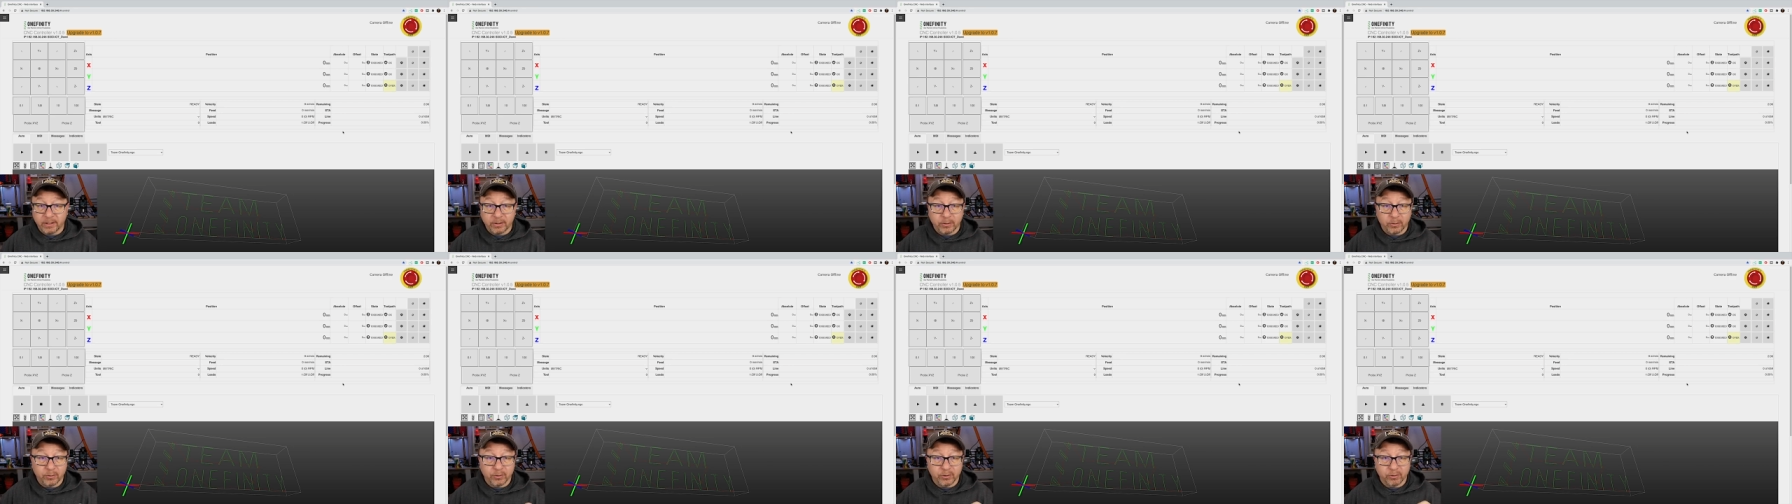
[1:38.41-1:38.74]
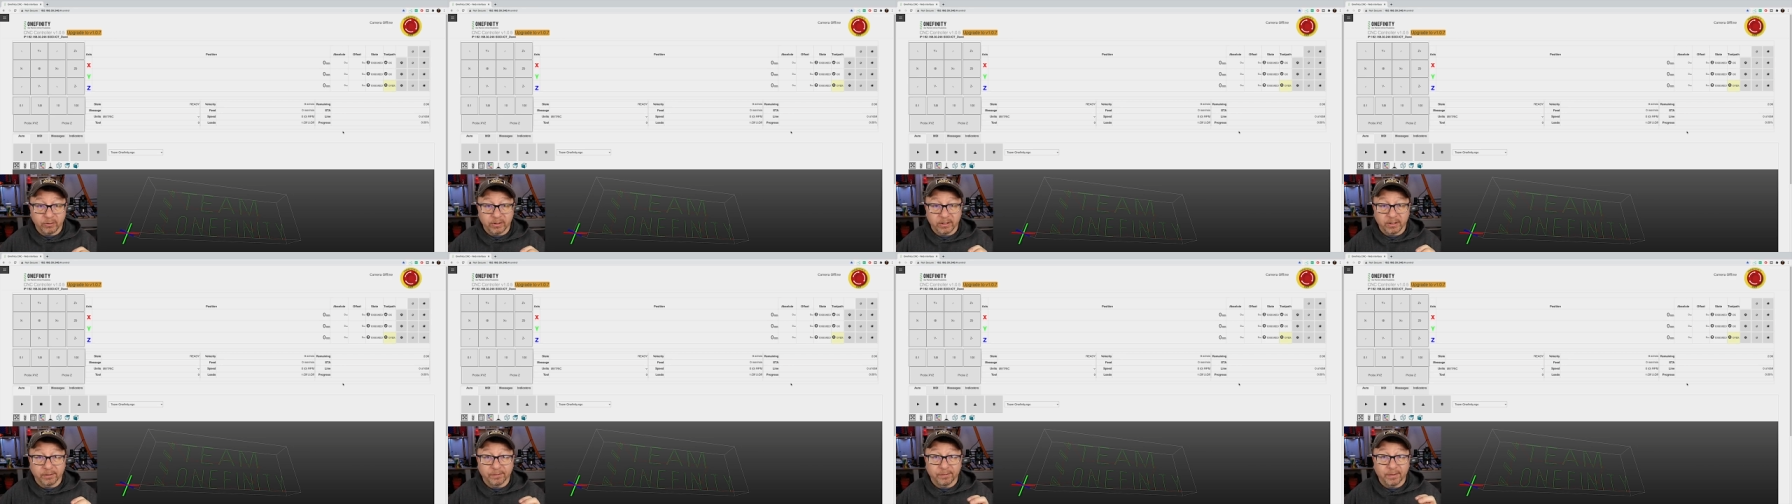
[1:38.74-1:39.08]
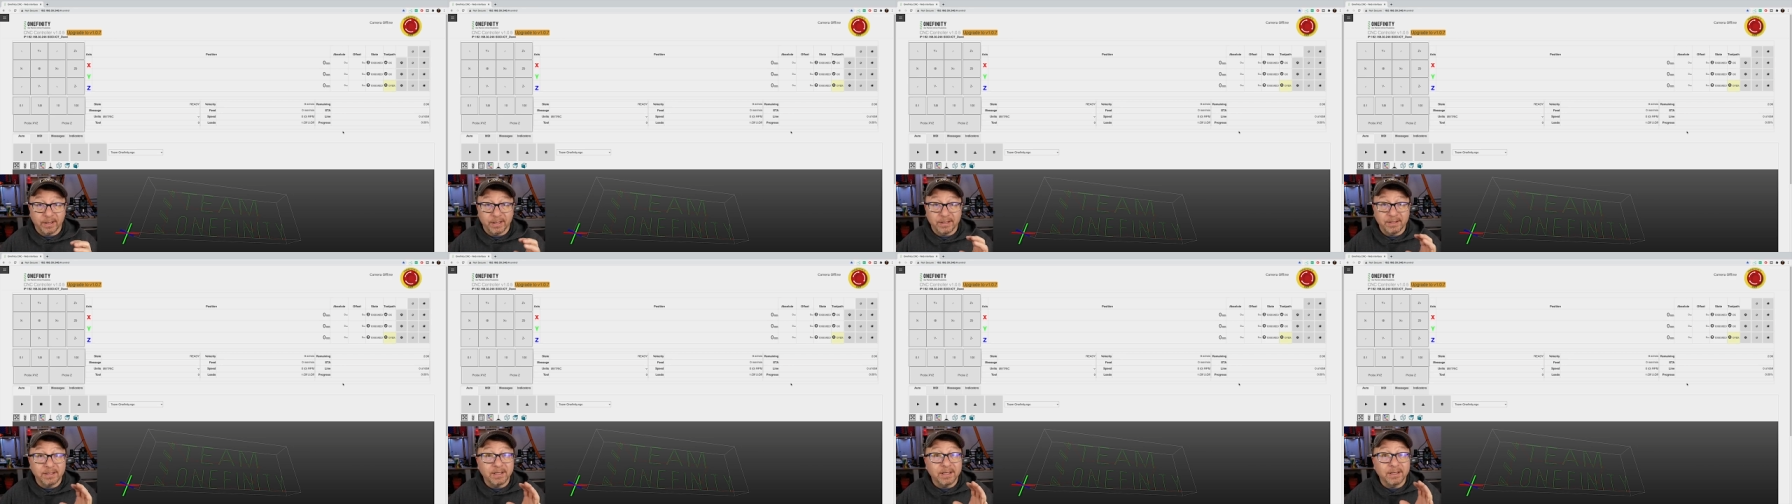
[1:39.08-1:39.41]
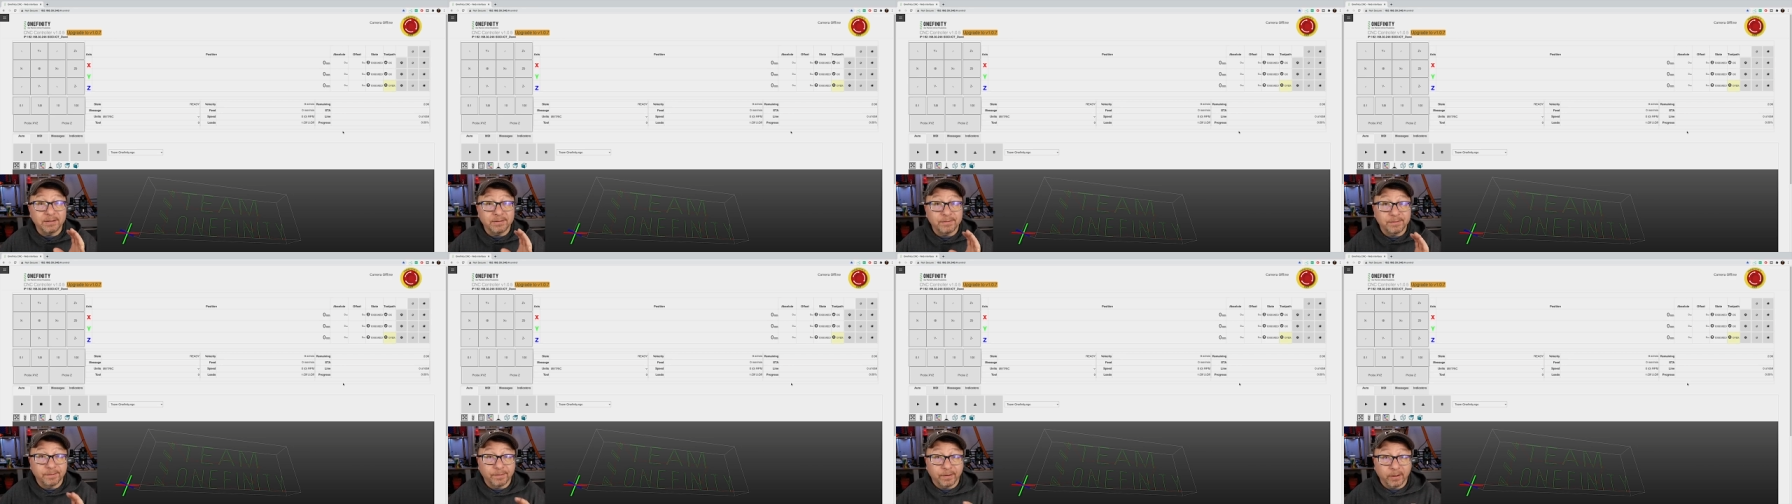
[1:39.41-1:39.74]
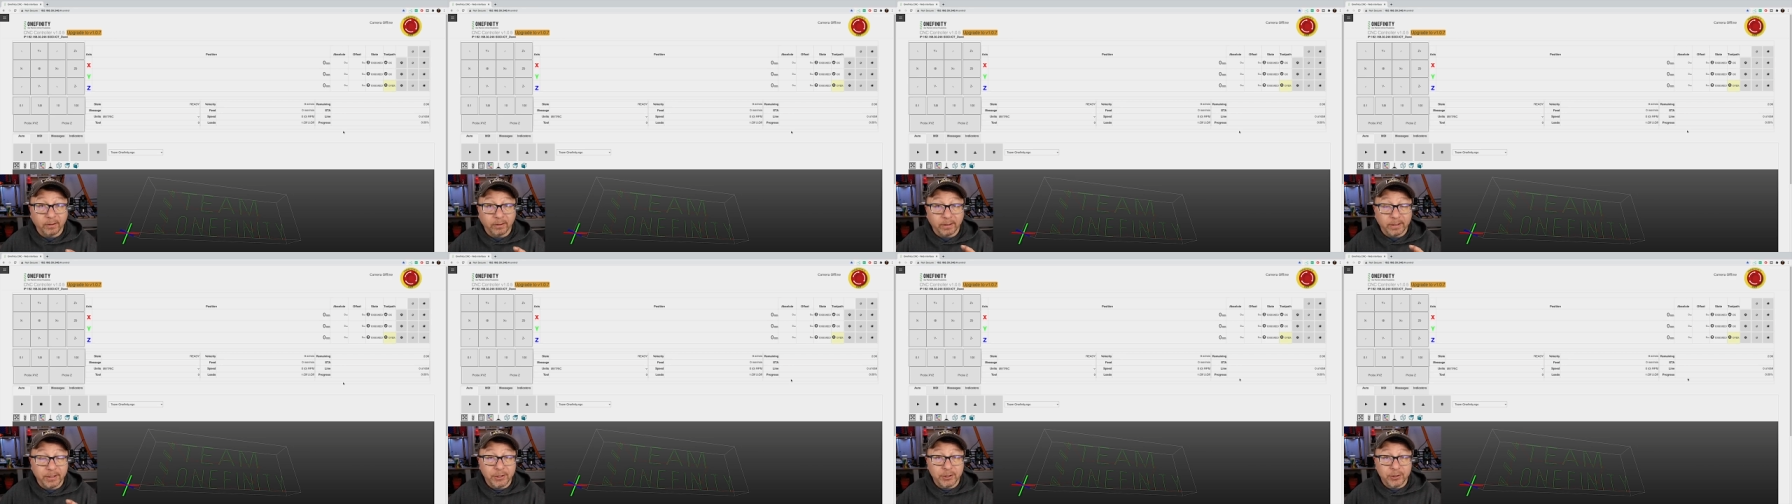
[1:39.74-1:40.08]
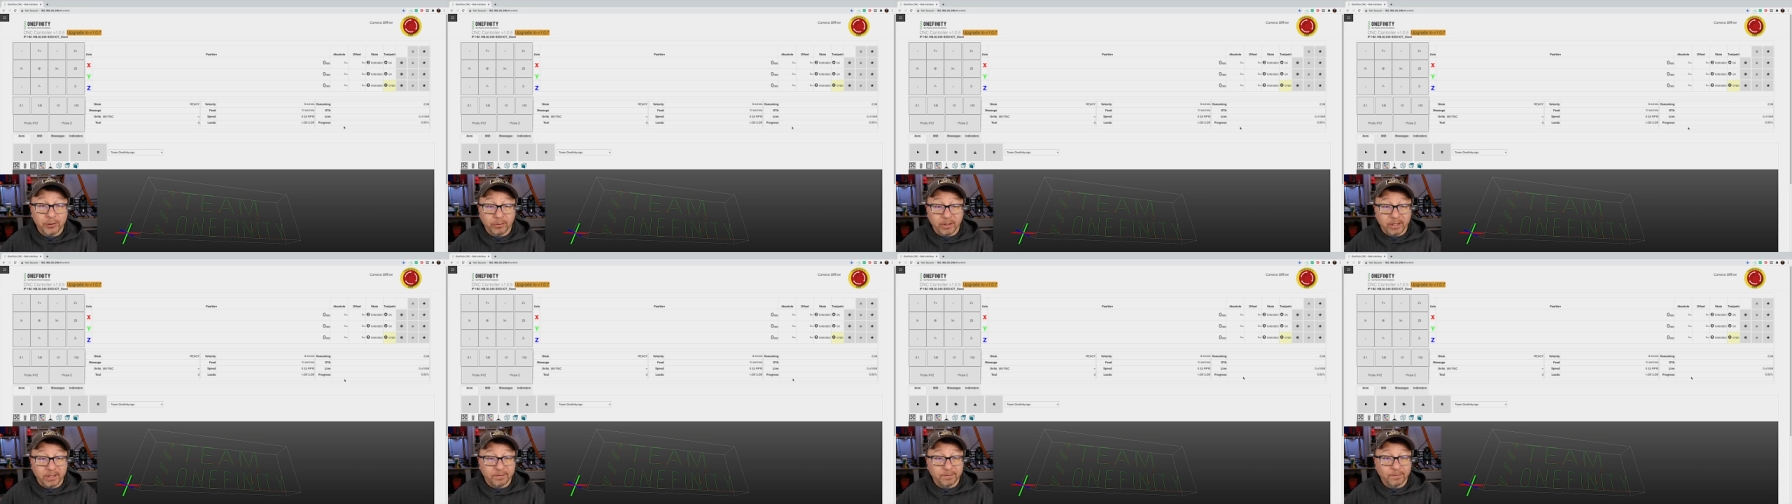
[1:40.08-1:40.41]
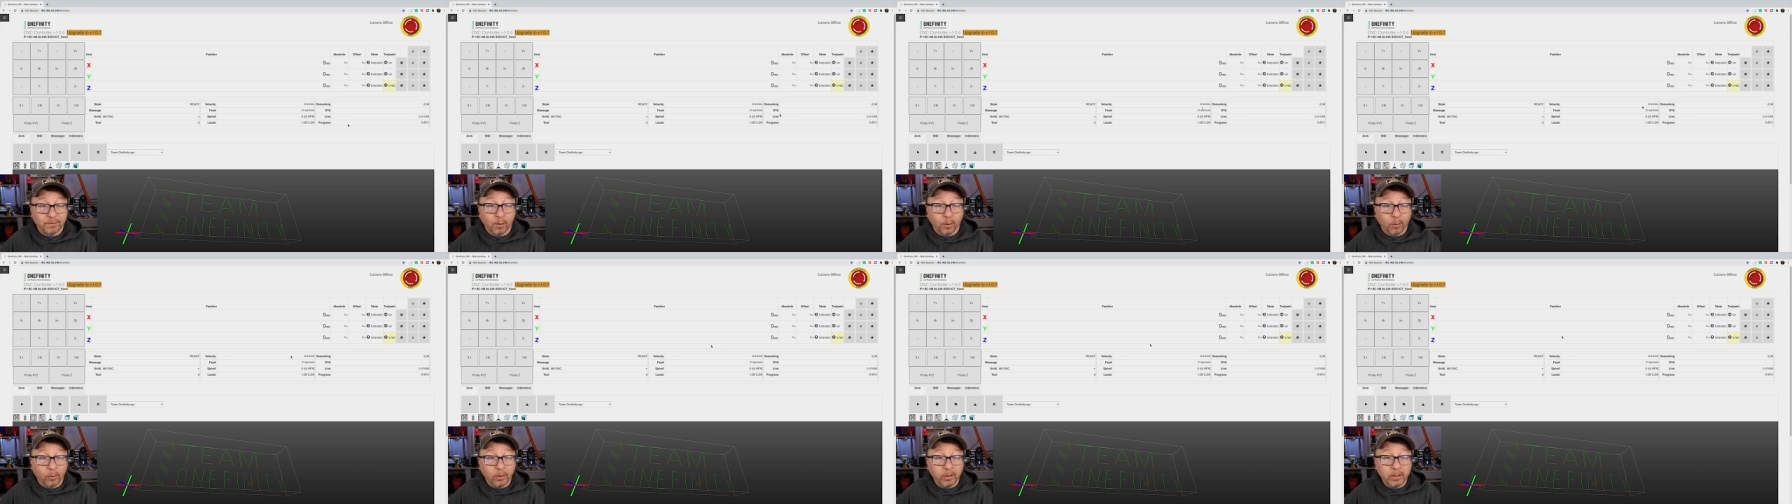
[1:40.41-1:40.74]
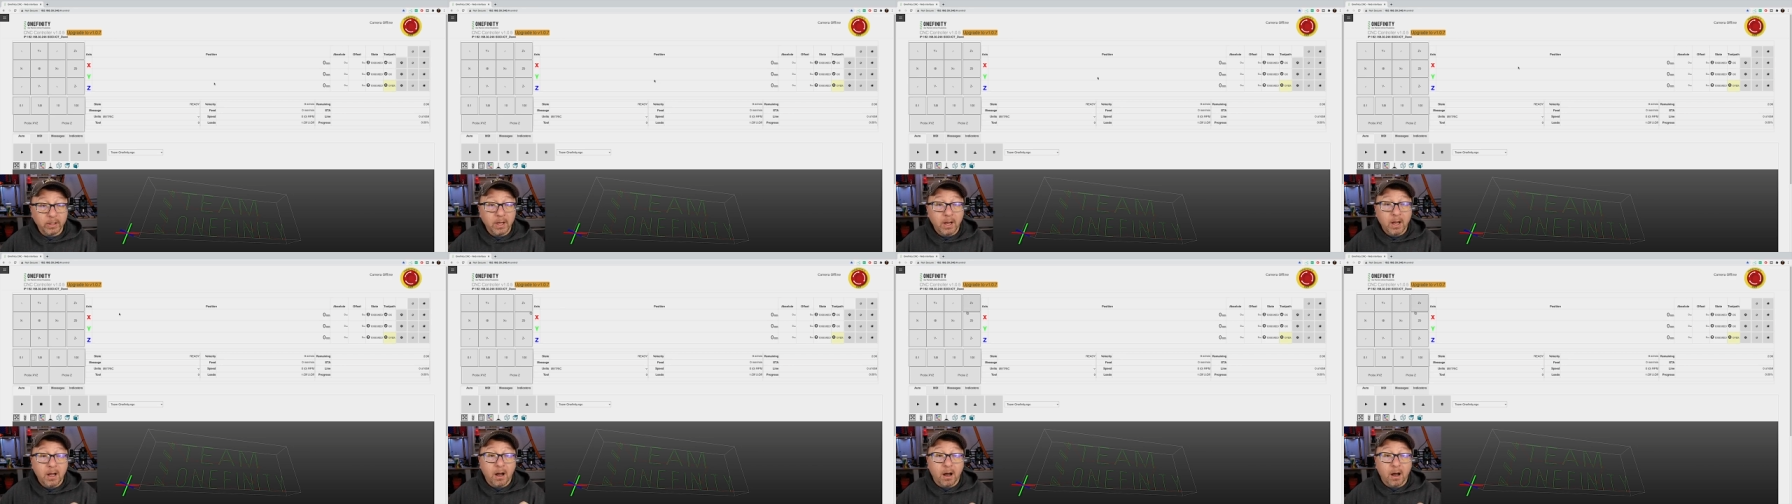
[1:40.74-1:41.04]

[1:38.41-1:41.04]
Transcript: user interface is fairly straightforward.